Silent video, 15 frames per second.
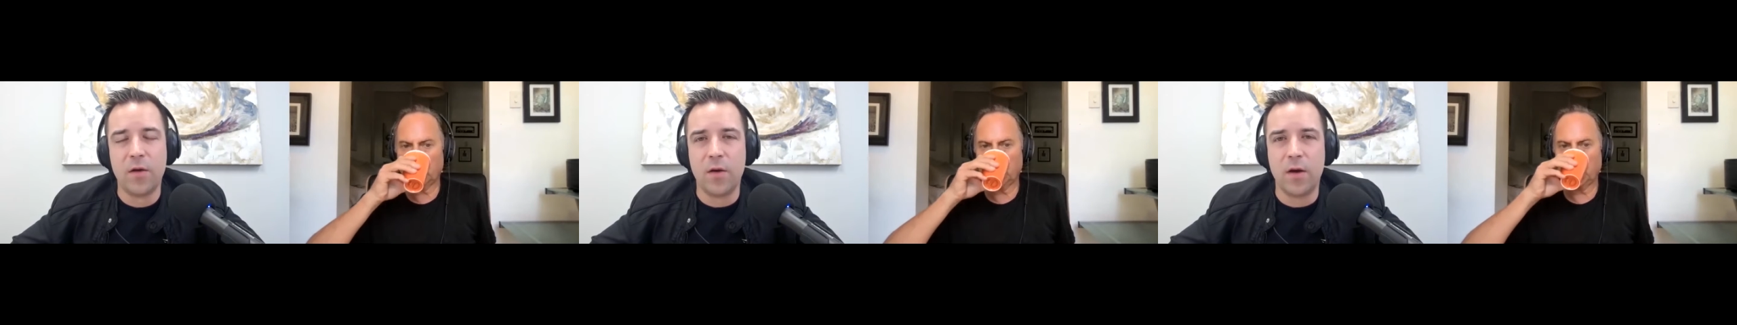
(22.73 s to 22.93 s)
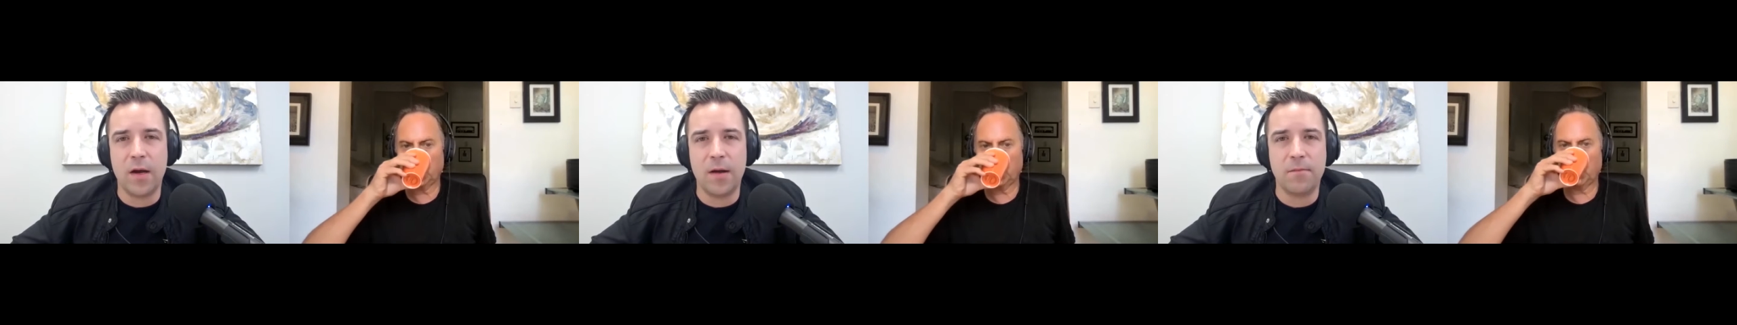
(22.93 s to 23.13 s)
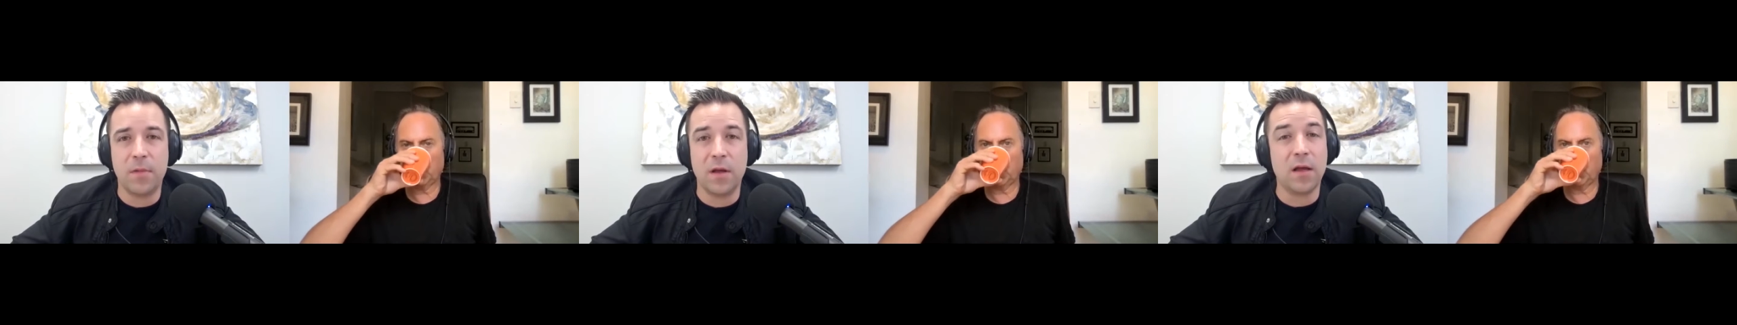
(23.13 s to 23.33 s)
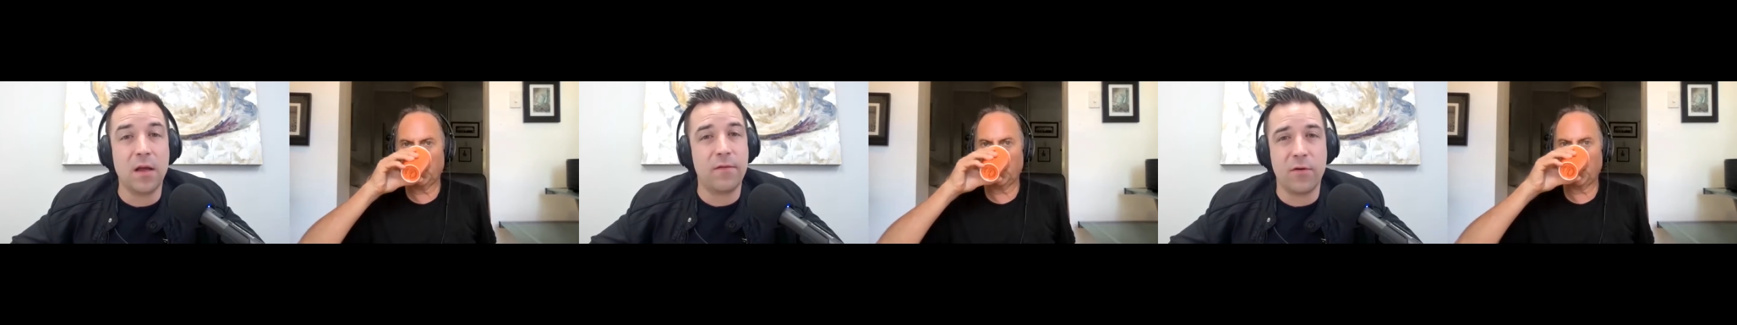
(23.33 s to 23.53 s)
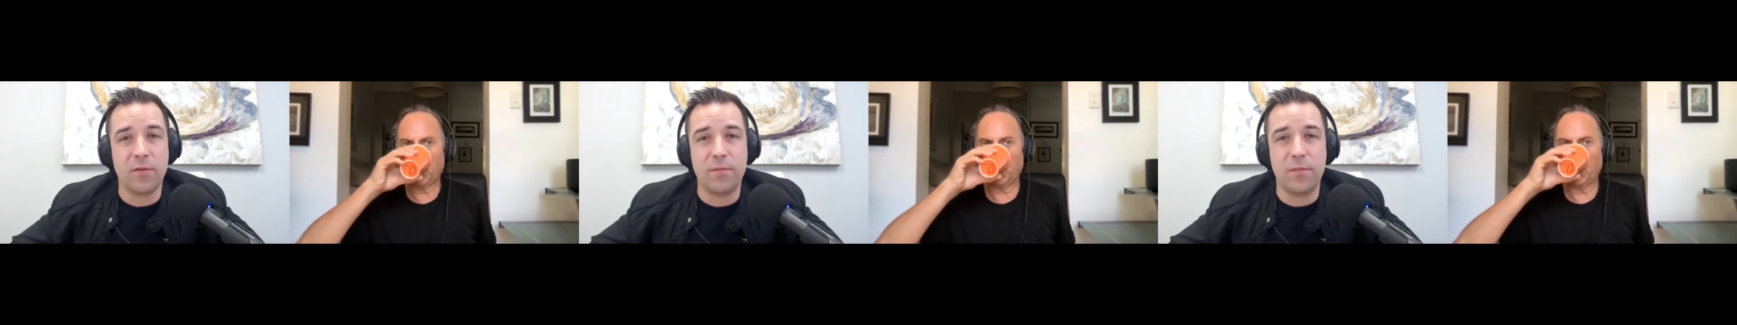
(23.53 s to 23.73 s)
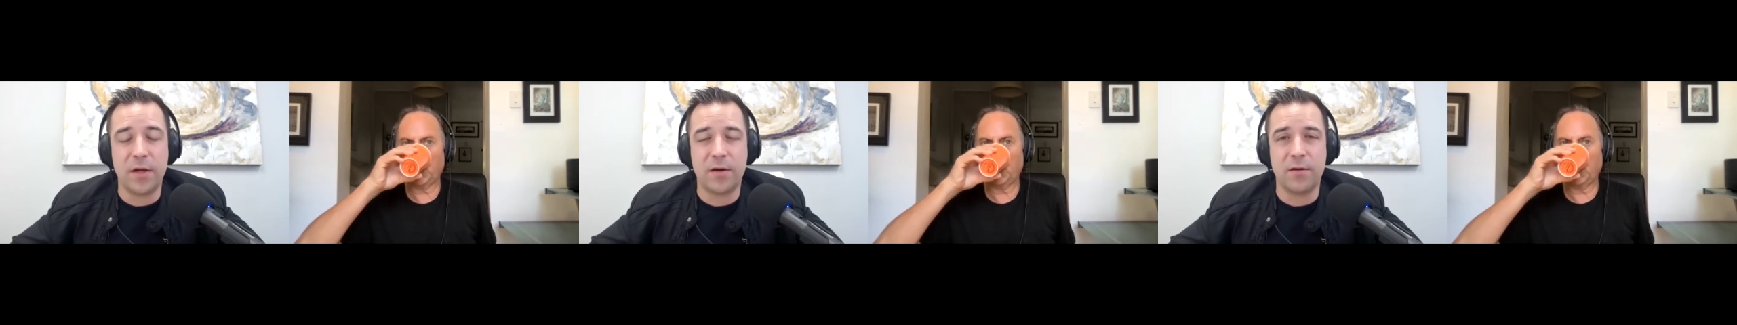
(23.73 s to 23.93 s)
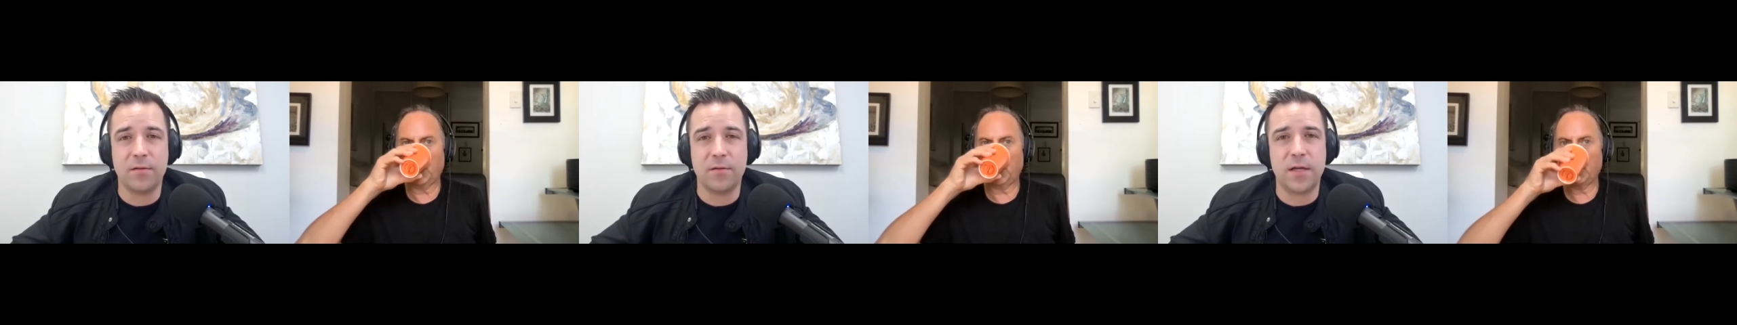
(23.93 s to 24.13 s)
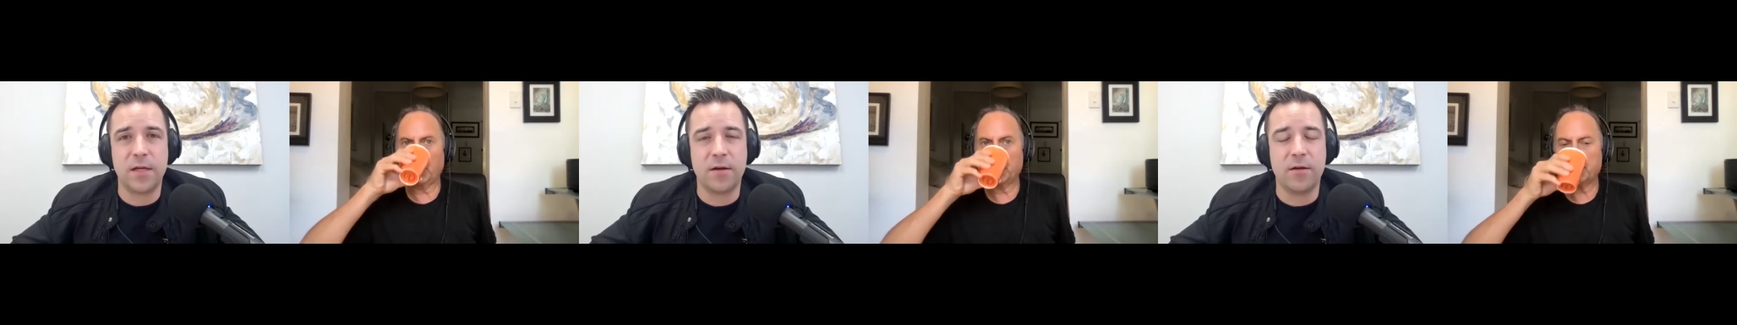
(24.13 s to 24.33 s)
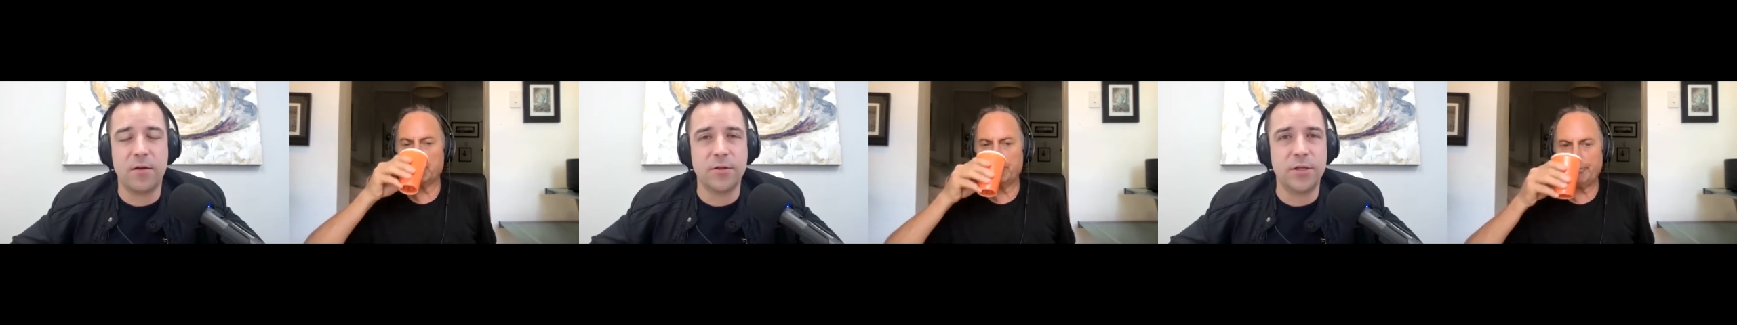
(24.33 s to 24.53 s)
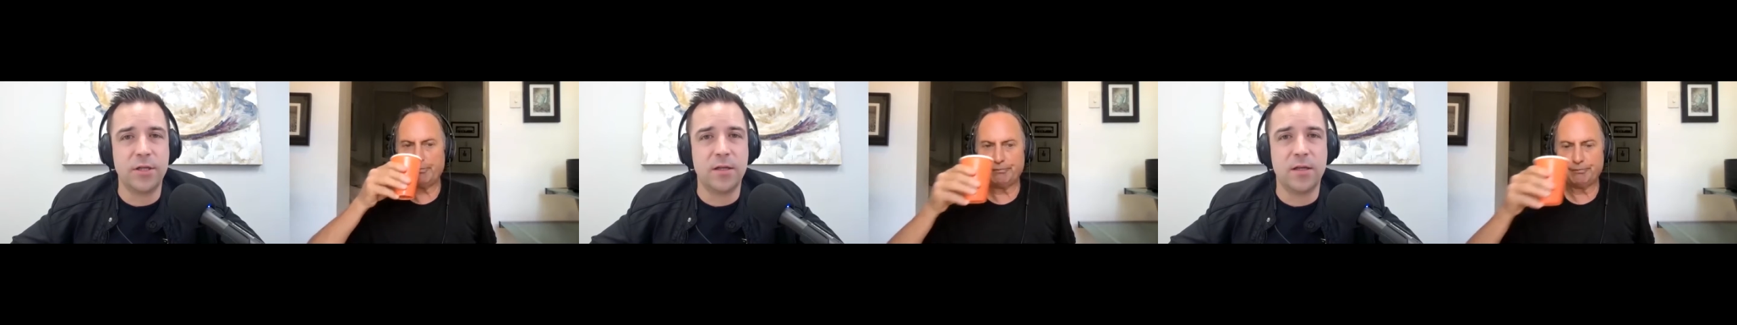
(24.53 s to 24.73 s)
Speaker 1: um, a lot of our bigger
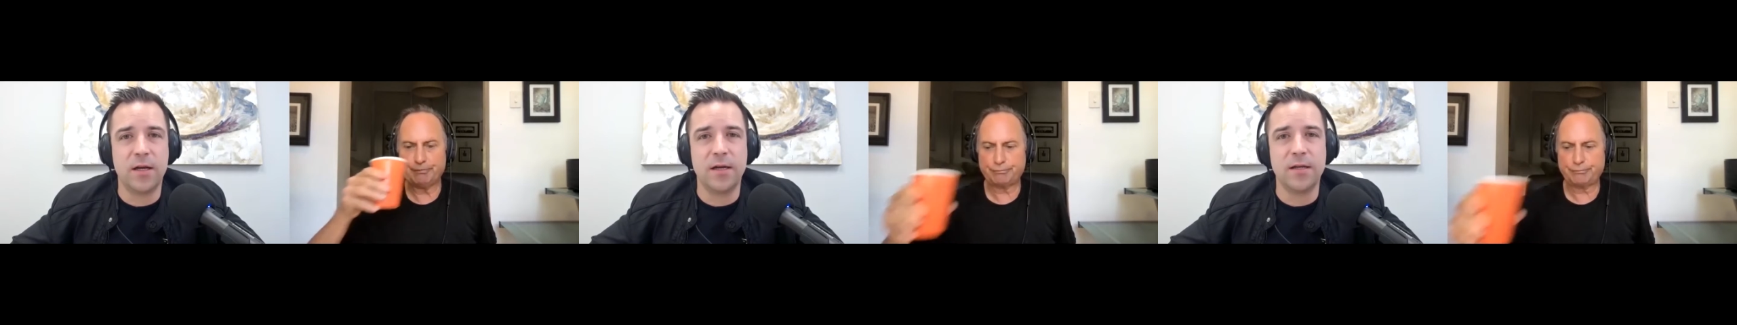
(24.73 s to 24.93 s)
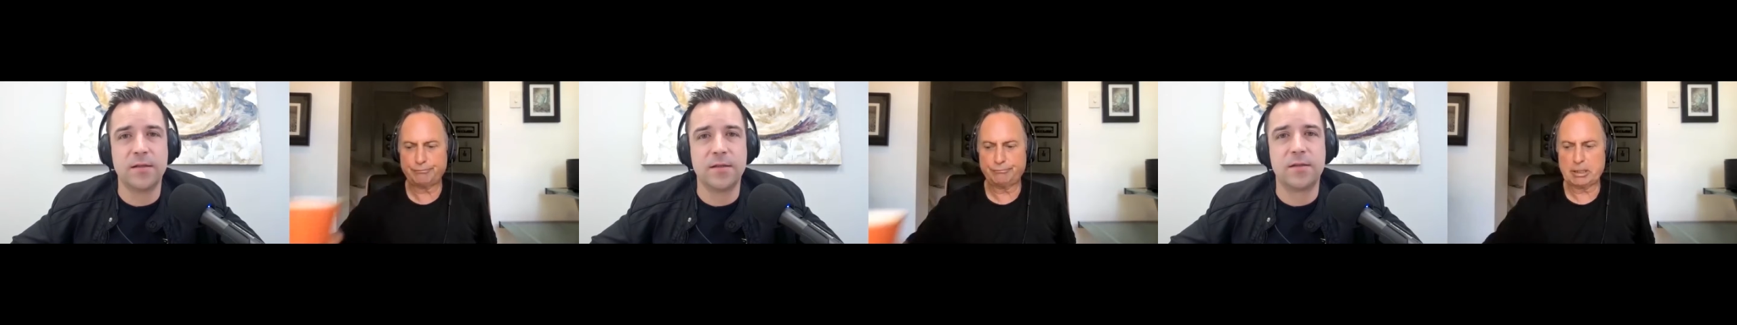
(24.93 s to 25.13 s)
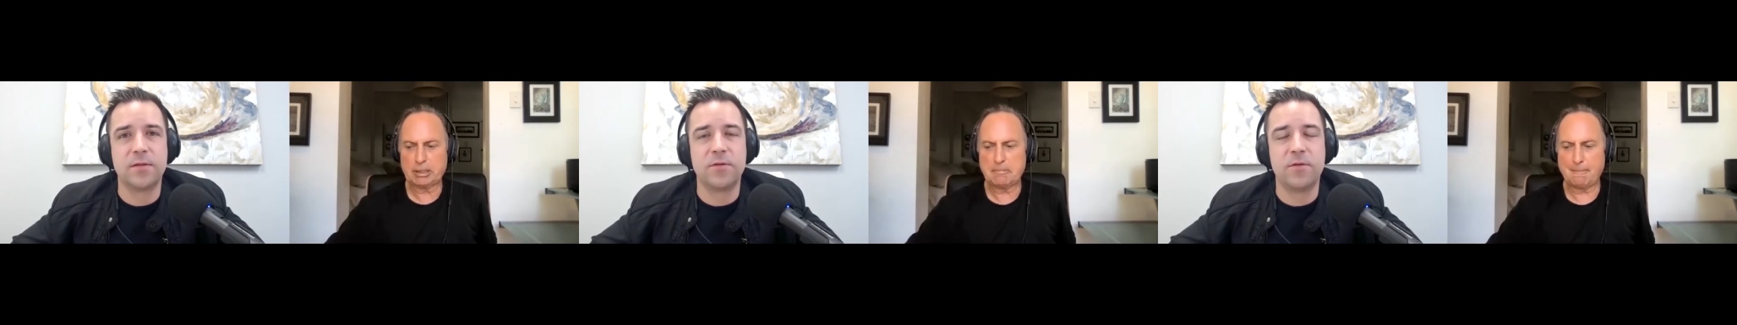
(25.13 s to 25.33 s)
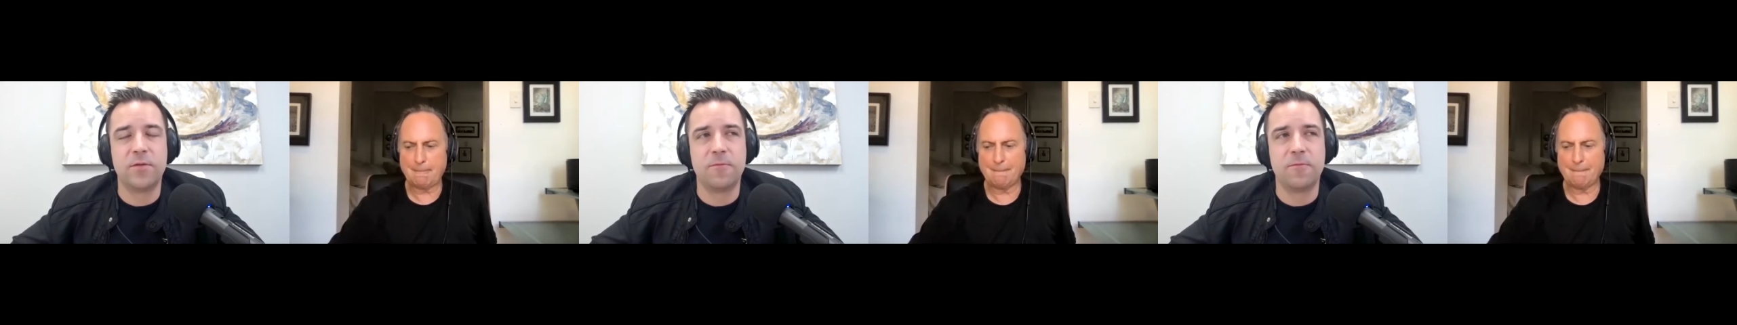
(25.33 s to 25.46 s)
technology clients